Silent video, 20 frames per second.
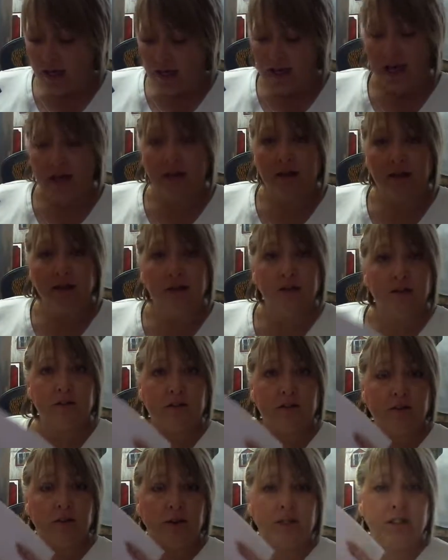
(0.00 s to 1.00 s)
And there's
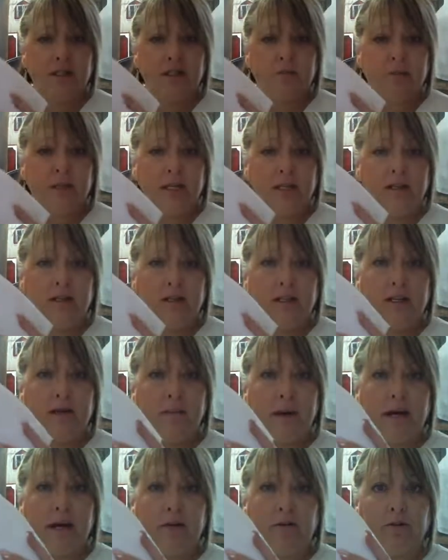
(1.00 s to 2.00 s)
going to be the
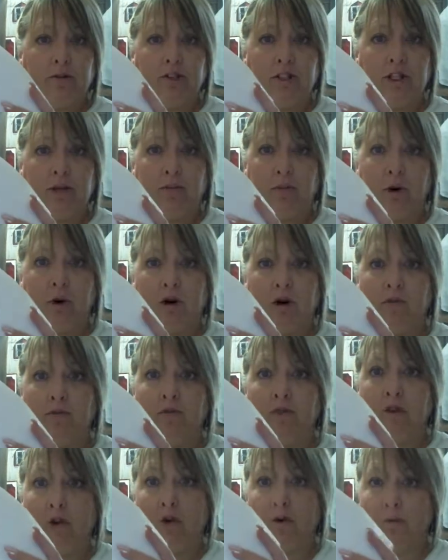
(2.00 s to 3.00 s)
microchip
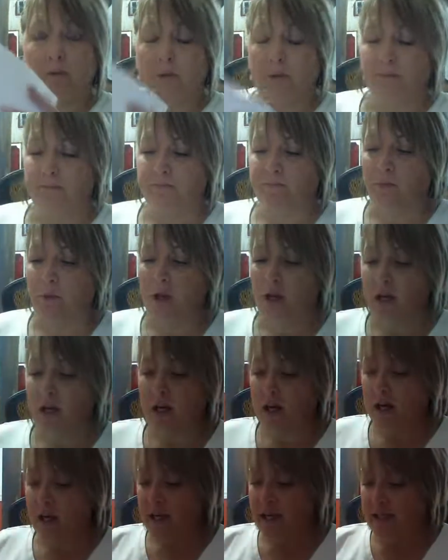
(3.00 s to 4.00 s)
envelope.
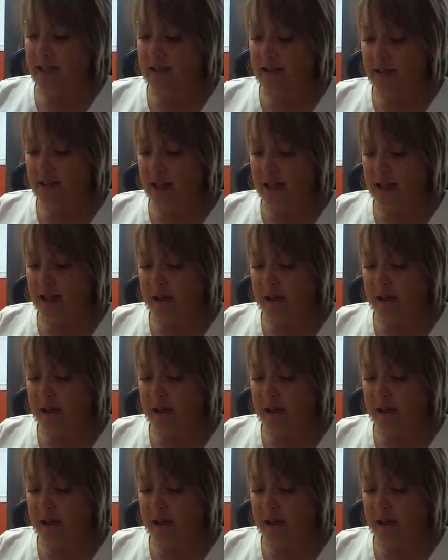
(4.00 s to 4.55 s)
Inside